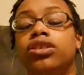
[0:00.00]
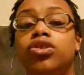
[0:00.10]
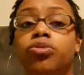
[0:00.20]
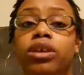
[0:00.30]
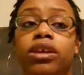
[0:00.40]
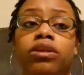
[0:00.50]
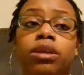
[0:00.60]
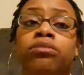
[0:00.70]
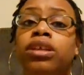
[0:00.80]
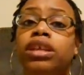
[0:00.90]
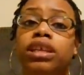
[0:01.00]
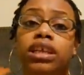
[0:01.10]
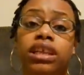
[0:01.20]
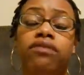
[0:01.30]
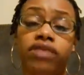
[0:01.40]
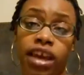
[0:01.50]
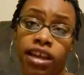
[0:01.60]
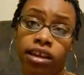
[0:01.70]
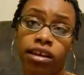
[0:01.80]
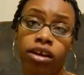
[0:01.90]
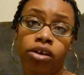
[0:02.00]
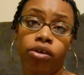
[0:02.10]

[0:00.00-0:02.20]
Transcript: to be completely alleviated,